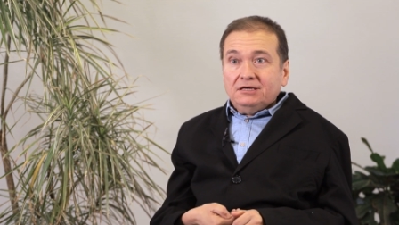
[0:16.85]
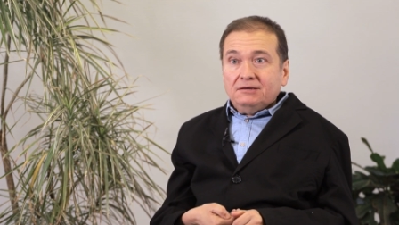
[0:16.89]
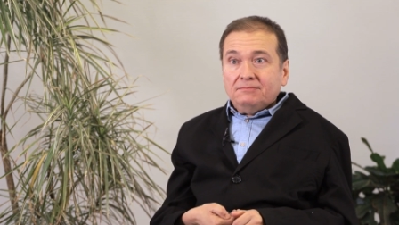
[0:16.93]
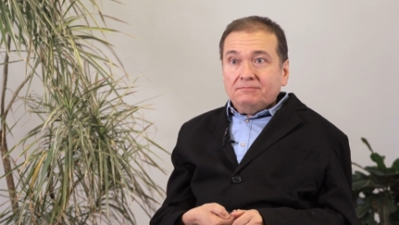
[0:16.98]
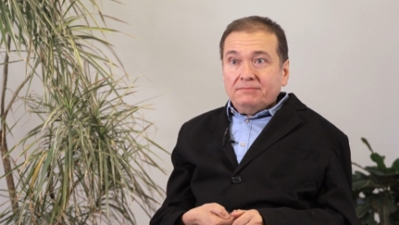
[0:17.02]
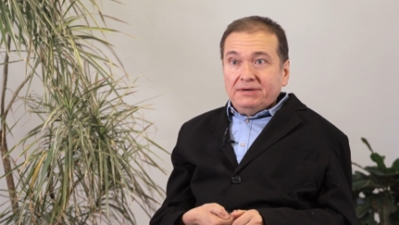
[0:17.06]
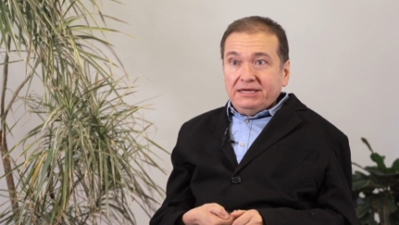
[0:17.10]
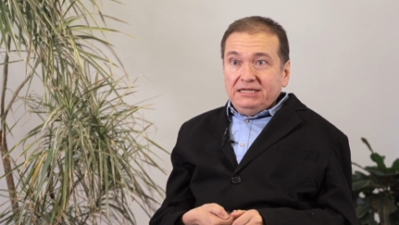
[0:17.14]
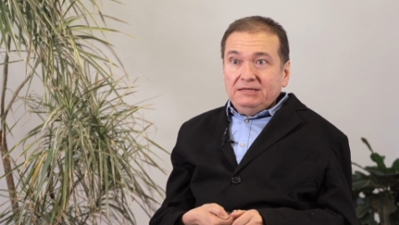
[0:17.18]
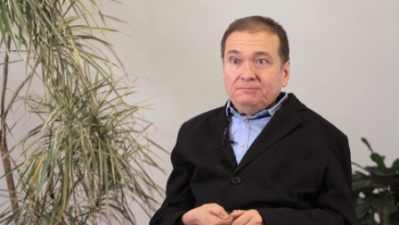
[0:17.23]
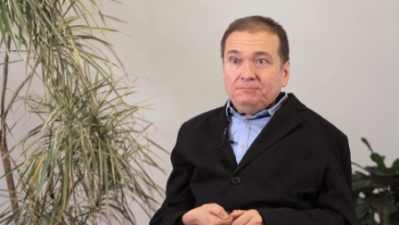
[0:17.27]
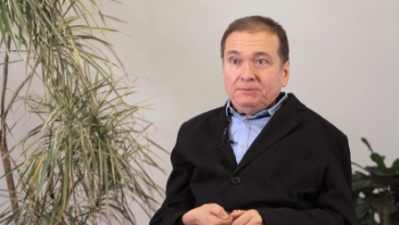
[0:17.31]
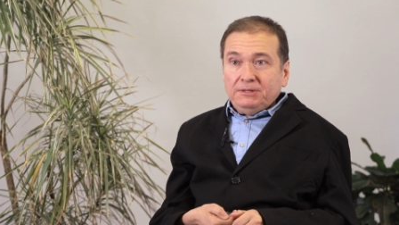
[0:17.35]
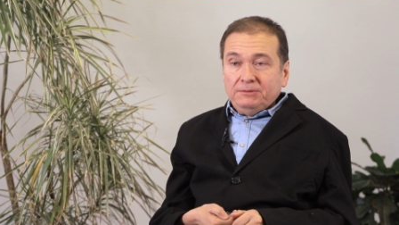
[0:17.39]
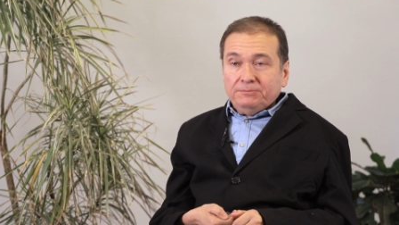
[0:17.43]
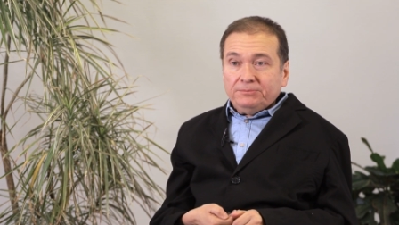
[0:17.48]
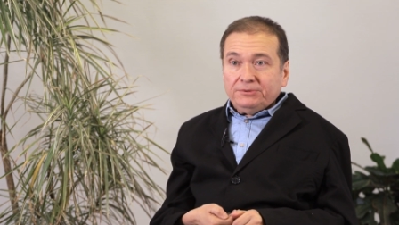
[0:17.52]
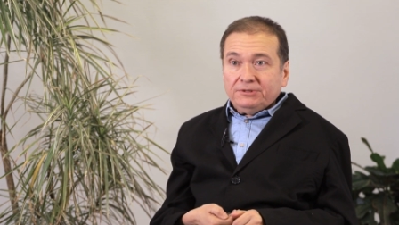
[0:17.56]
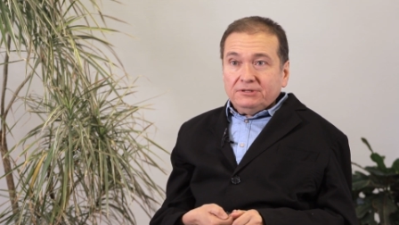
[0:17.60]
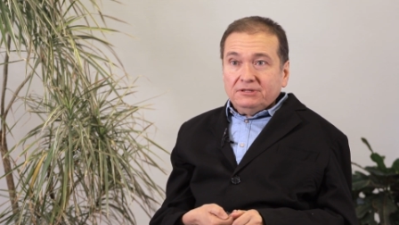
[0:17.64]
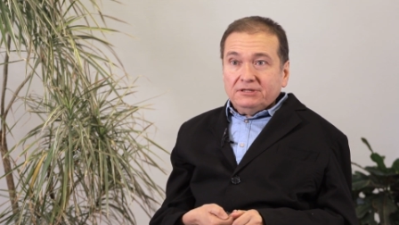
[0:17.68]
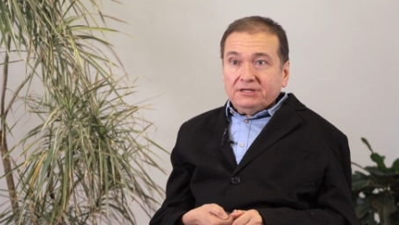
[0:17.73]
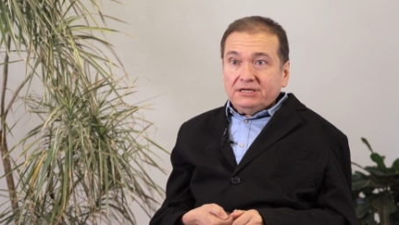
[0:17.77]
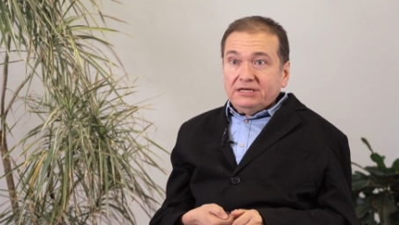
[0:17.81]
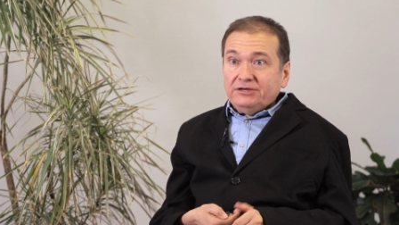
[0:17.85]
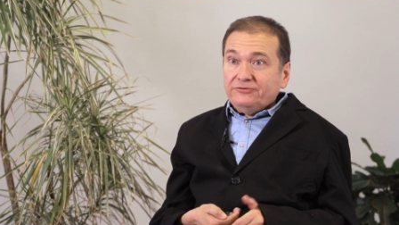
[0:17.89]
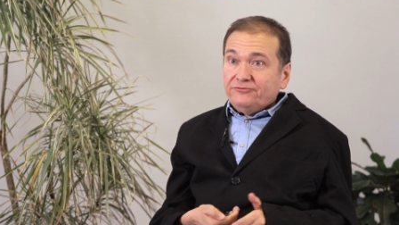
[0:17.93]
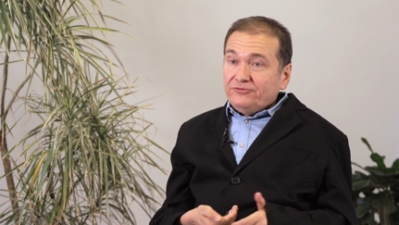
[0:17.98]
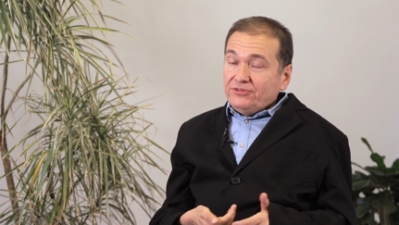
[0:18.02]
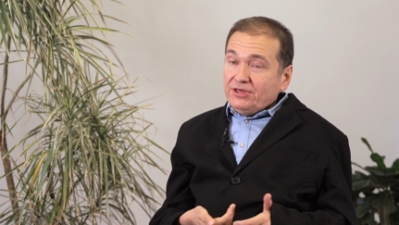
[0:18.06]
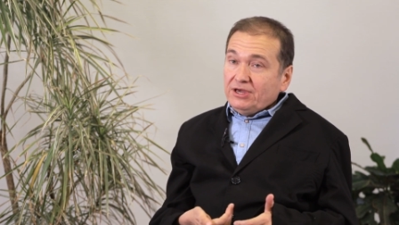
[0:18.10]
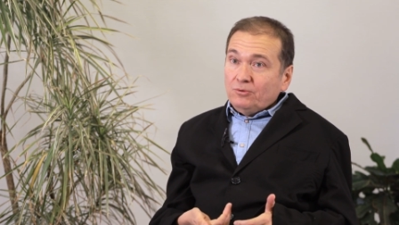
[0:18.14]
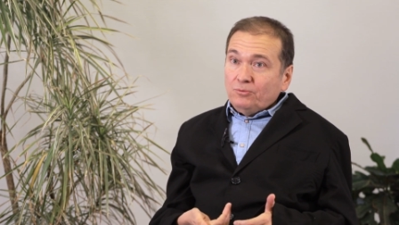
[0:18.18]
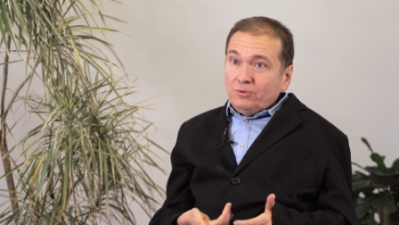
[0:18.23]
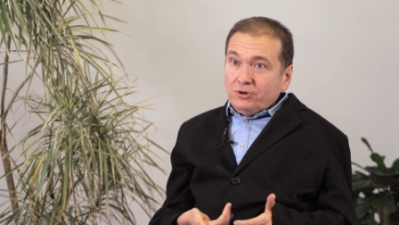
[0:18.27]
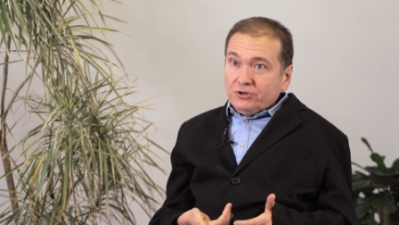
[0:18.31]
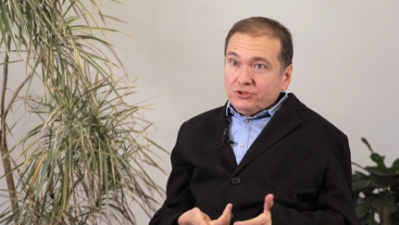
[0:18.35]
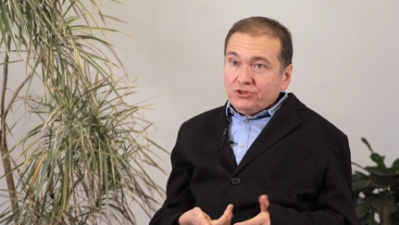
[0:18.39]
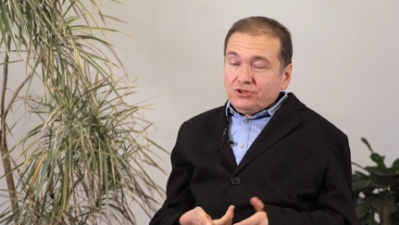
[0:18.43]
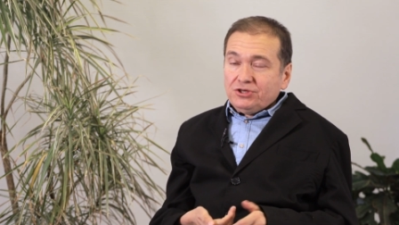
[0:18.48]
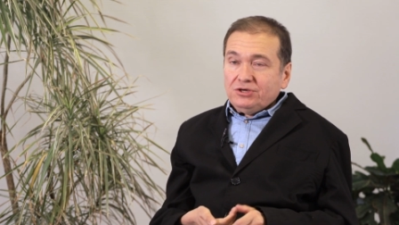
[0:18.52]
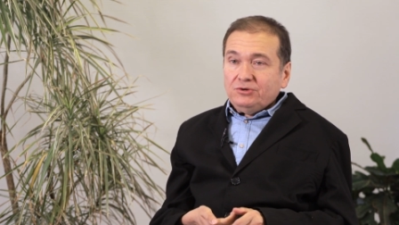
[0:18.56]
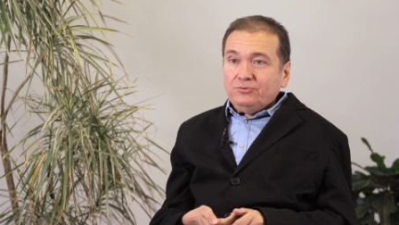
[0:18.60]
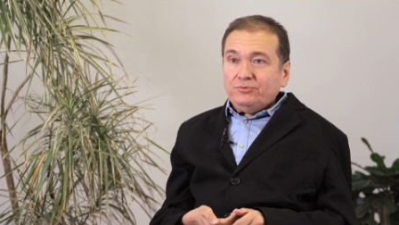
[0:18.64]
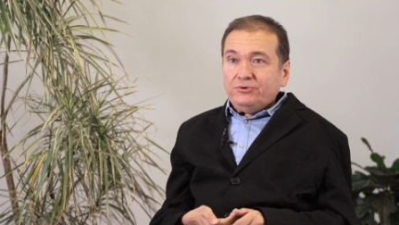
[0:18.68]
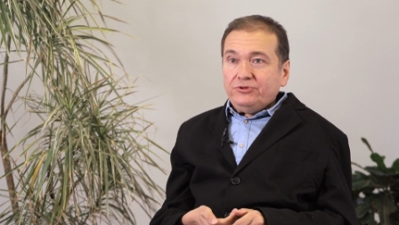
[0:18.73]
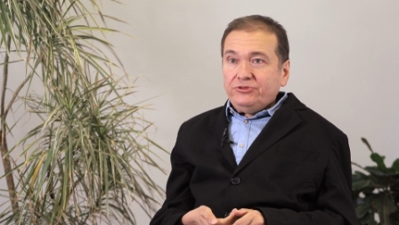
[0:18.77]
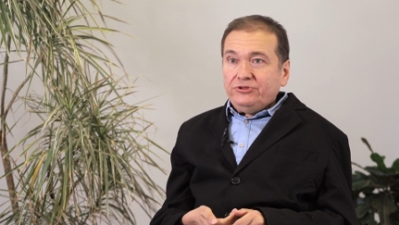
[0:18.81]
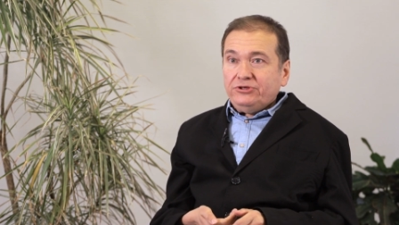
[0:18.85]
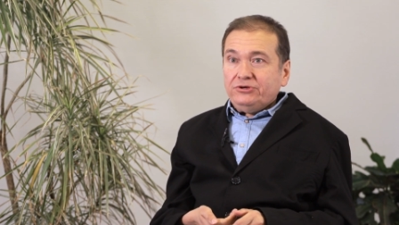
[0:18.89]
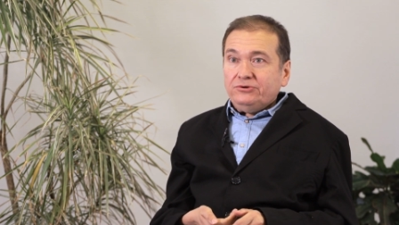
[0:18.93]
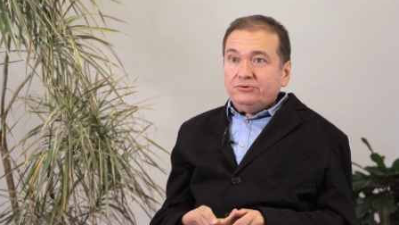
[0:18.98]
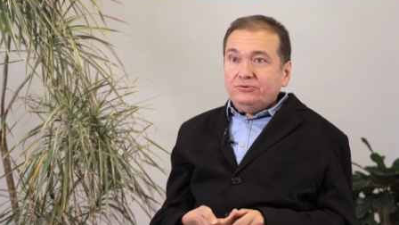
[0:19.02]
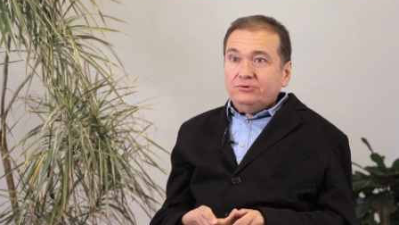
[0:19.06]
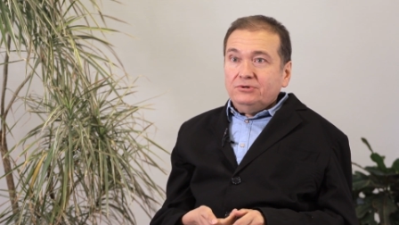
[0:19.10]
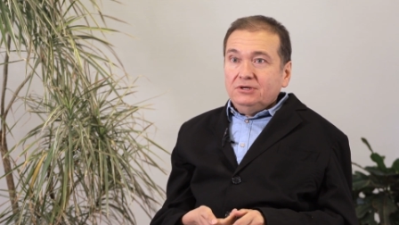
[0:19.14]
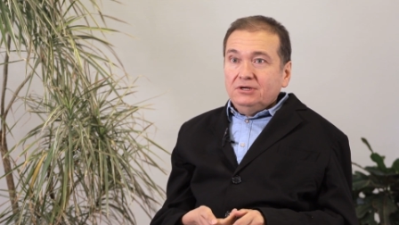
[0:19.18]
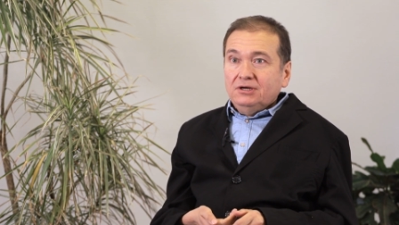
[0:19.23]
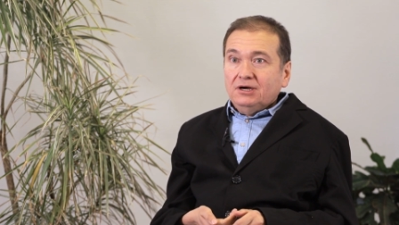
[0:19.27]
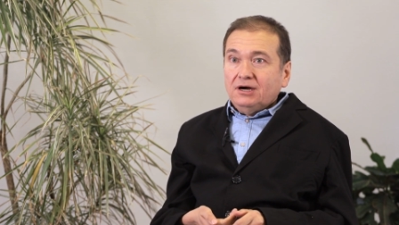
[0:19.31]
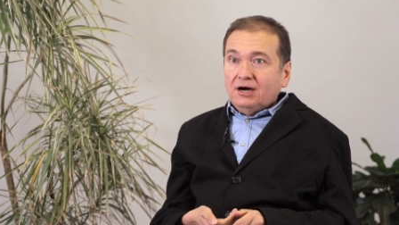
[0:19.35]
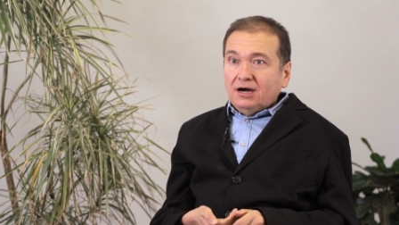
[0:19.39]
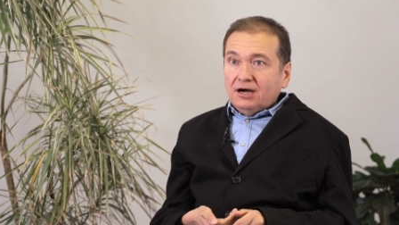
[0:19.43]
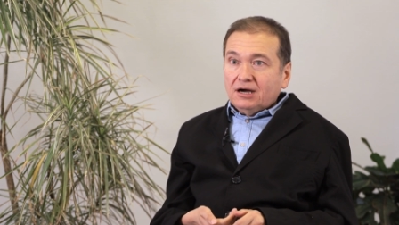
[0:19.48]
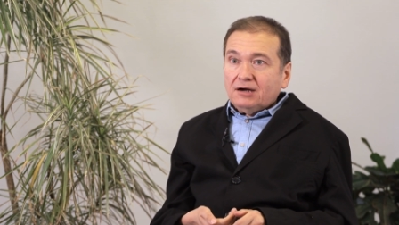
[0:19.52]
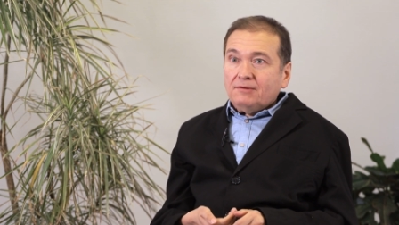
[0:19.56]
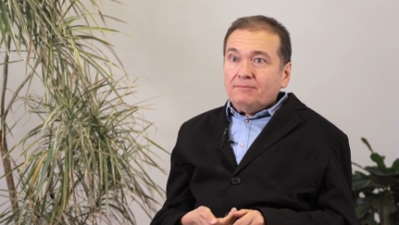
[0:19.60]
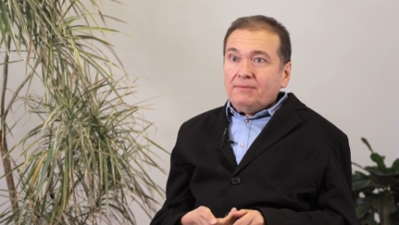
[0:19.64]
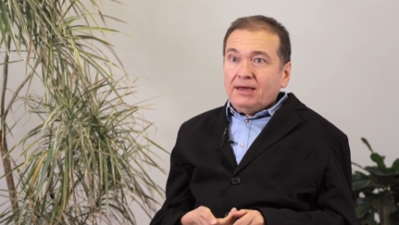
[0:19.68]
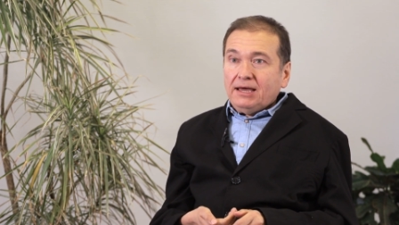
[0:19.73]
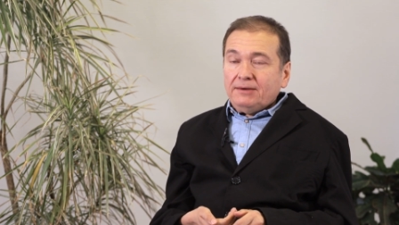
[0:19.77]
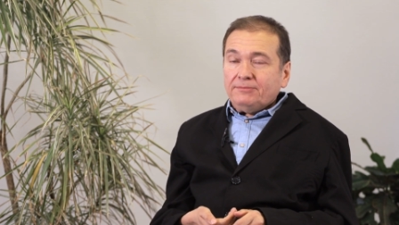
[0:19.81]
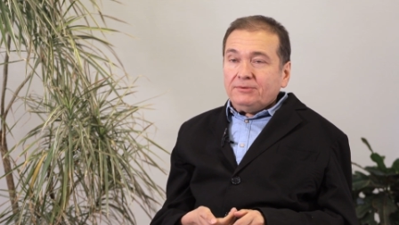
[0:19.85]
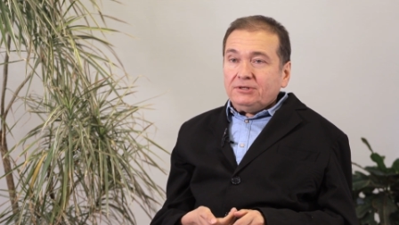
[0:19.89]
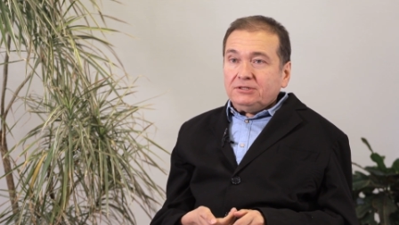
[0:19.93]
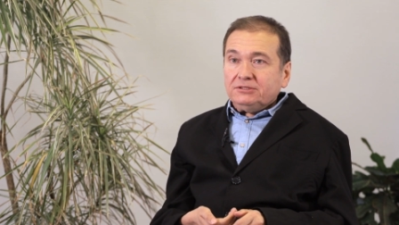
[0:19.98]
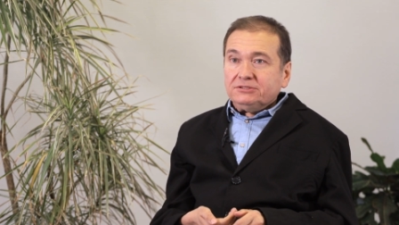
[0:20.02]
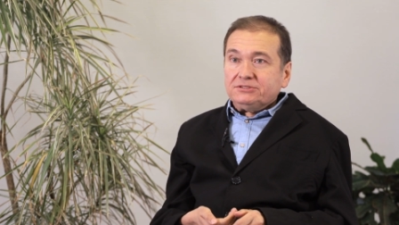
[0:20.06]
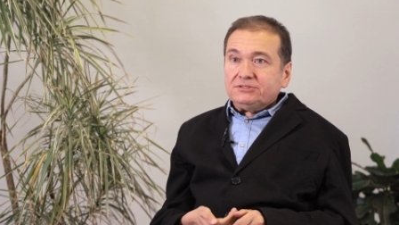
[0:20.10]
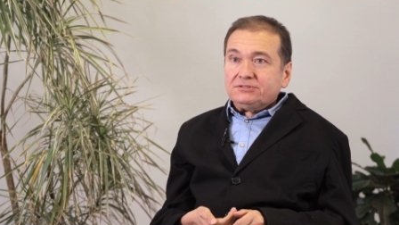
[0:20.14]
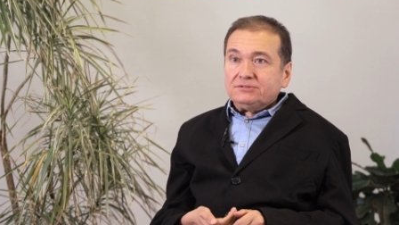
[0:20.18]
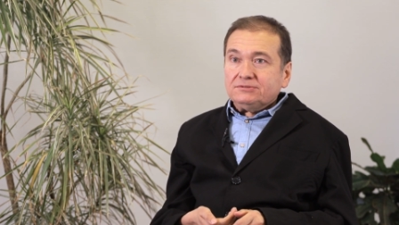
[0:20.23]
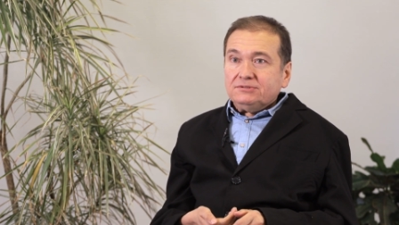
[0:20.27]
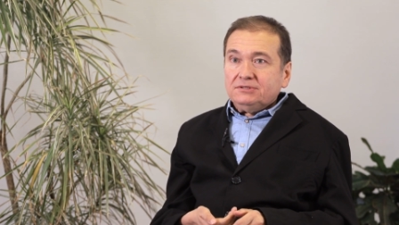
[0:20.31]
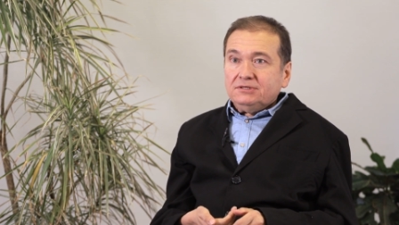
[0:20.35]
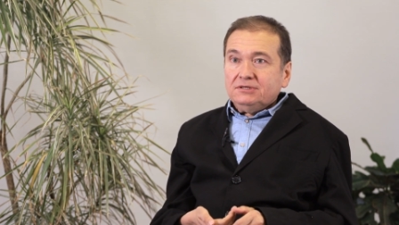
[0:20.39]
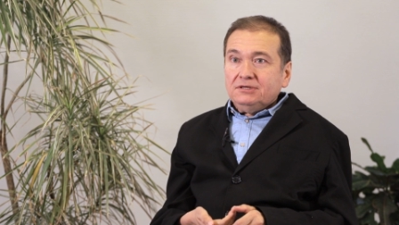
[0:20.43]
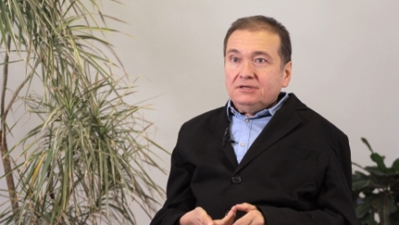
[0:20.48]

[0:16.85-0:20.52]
many people, if they are watching with you, are mammals.